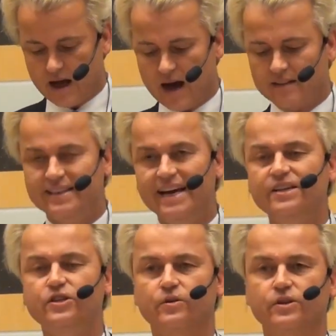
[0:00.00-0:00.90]
are
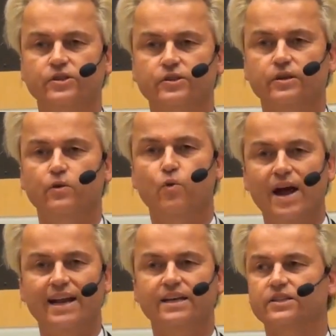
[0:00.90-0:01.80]
dangerous
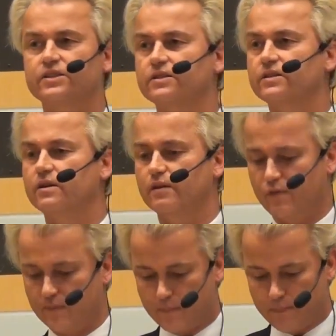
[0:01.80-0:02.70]
relics
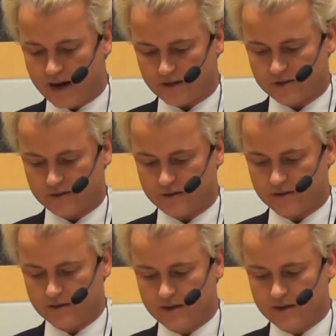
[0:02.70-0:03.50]
from the past.